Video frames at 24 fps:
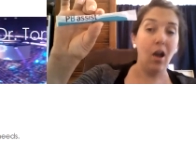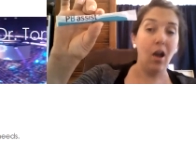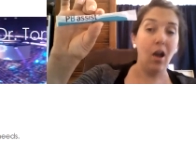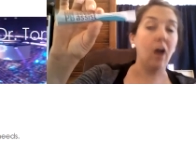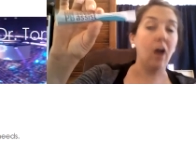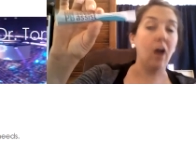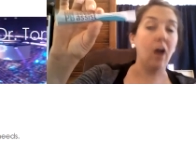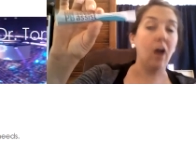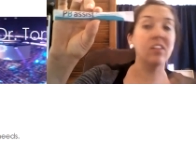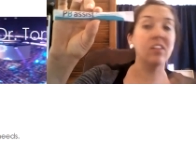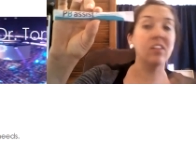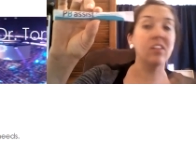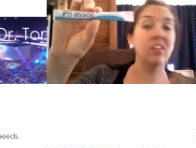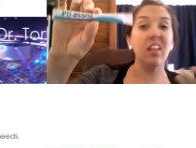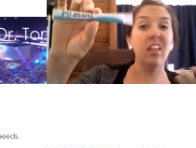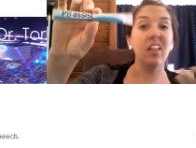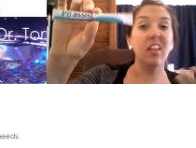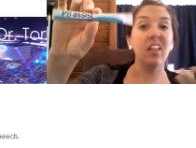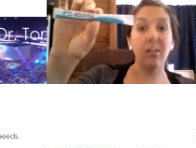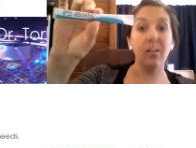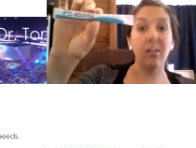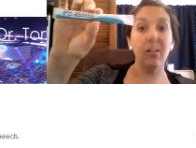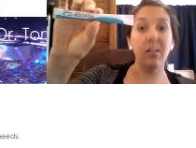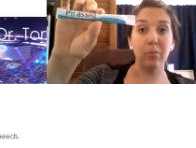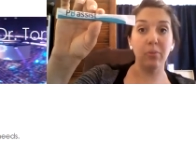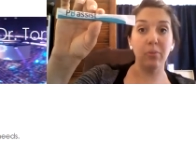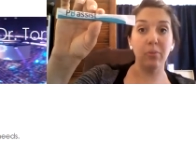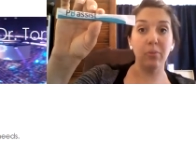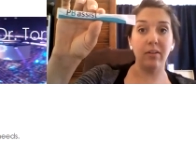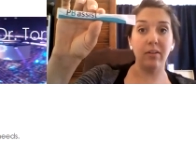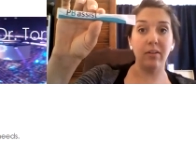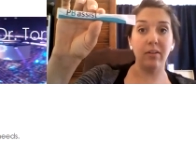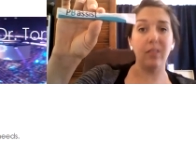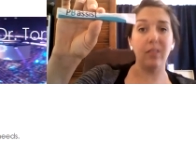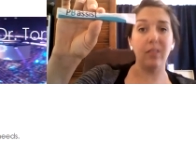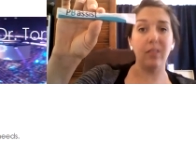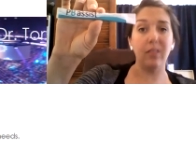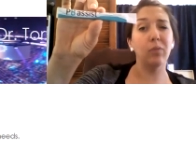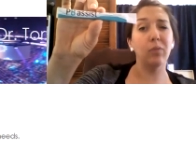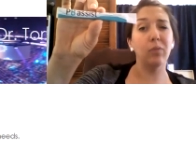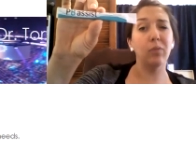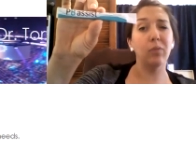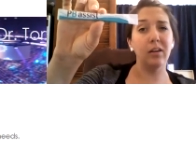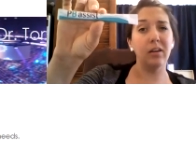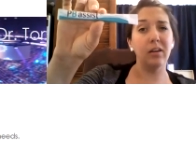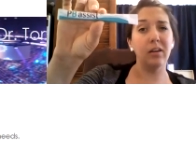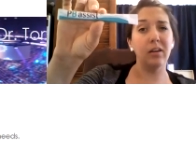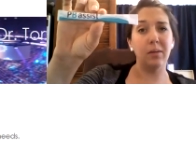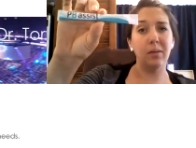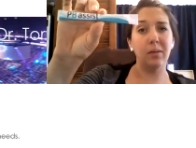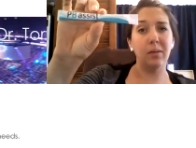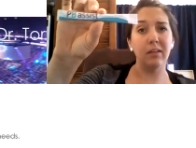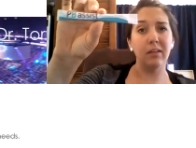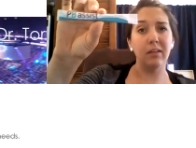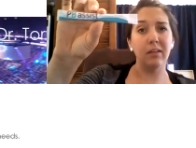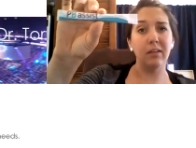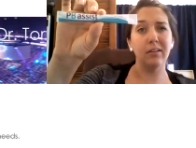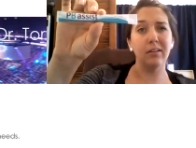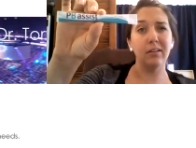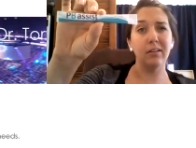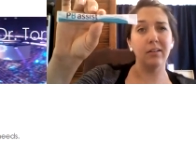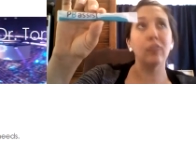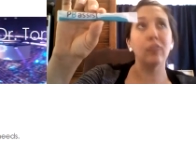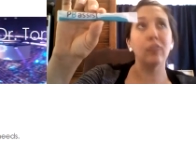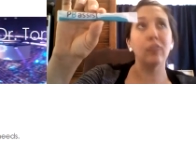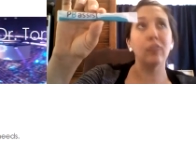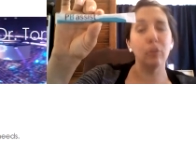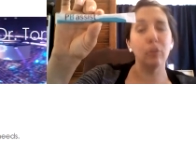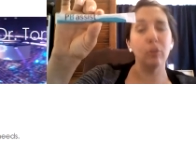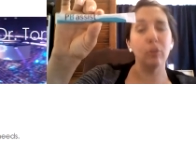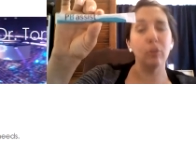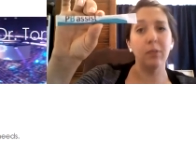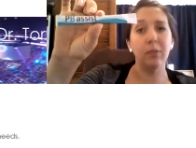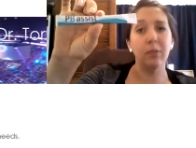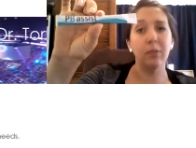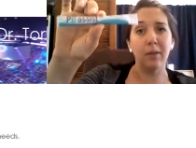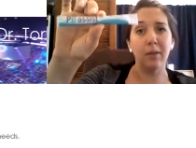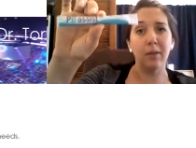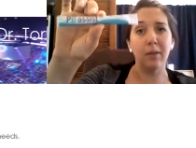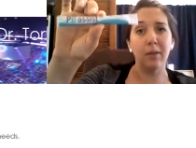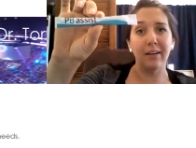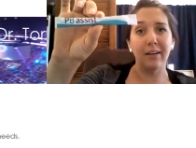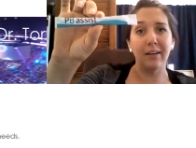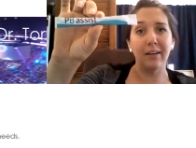Our son loves them already. They're really yummy. They're like stupid yummy.